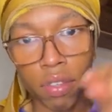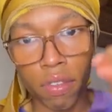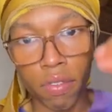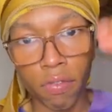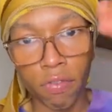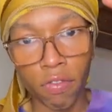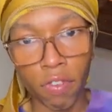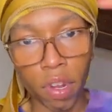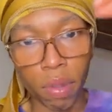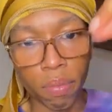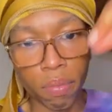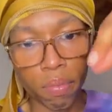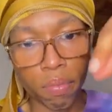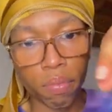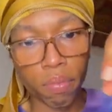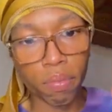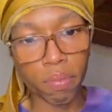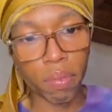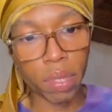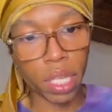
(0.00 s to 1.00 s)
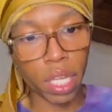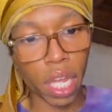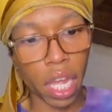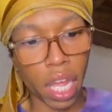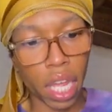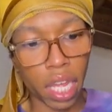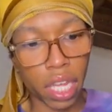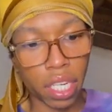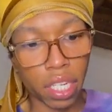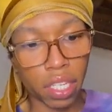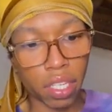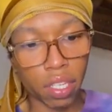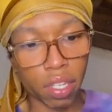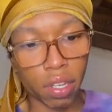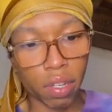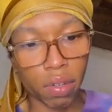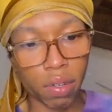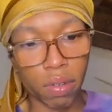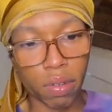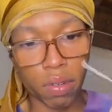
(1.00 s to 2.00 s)
from behind.
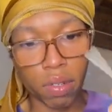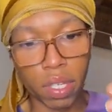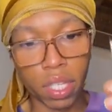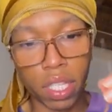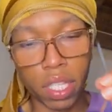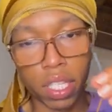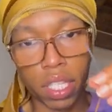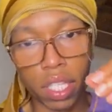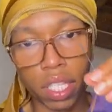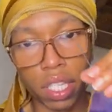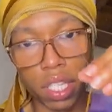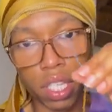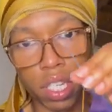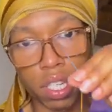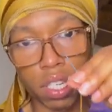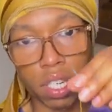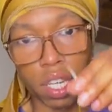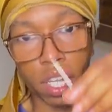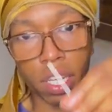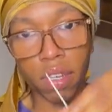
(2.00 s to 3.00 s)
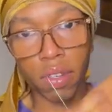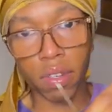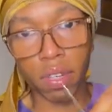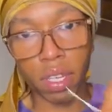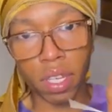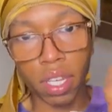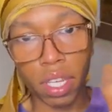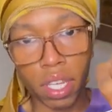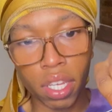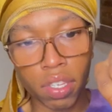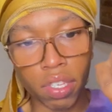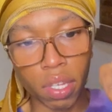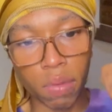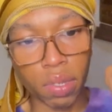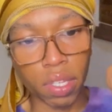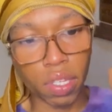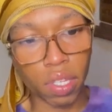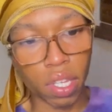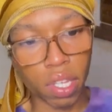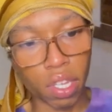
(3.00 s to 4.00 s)
So it's in here now. So I'm
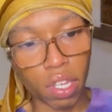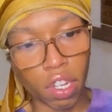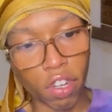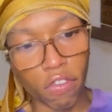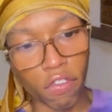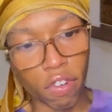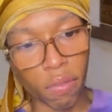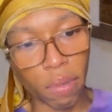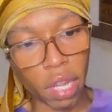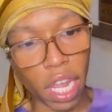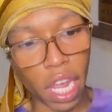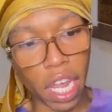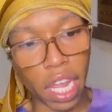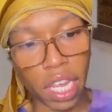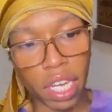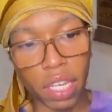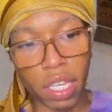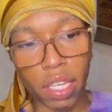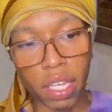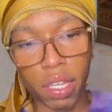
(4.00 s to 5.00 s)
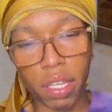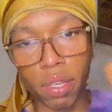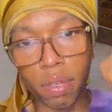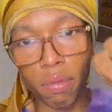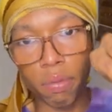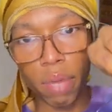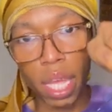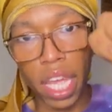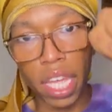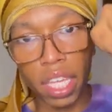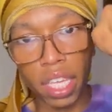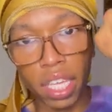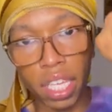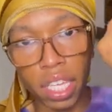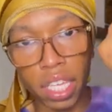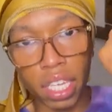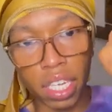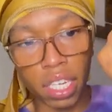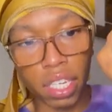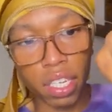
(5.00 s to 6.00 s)
just going to go from behind back
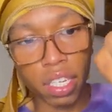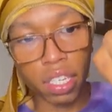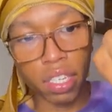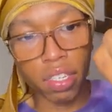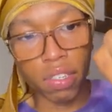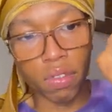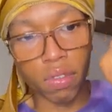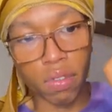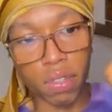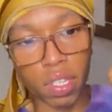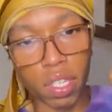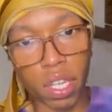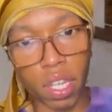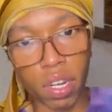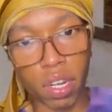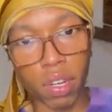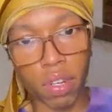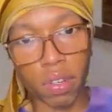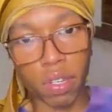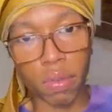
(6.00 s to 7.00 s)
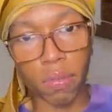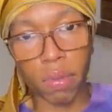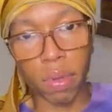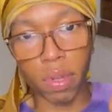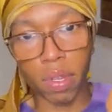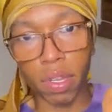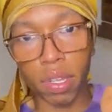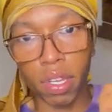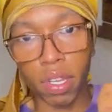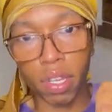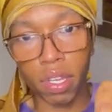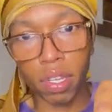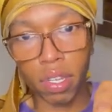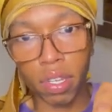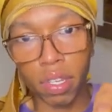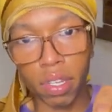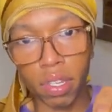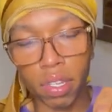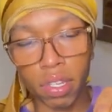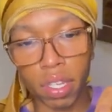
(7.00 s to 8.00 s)
in to the, the uh,
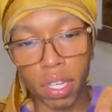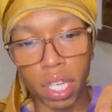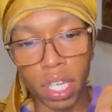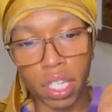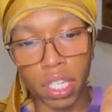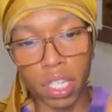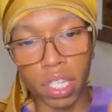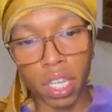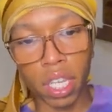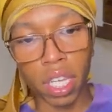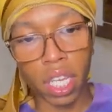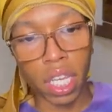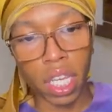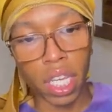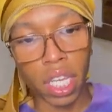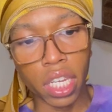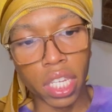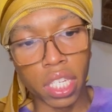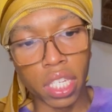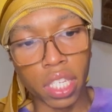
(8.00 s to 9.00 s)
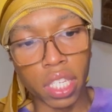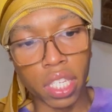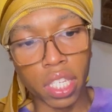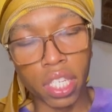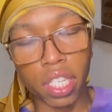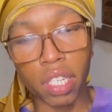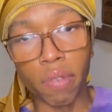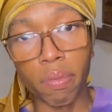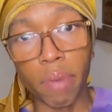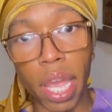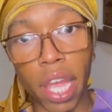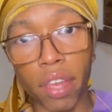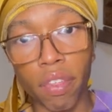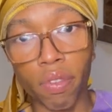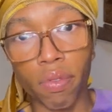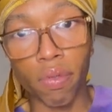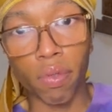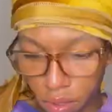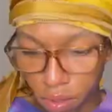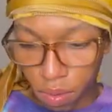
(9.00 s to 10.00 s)
clutch and then stitch it back
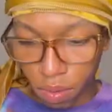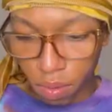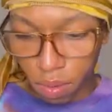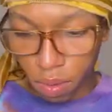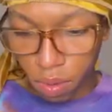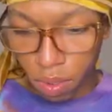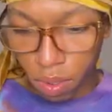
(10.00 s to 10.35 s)
through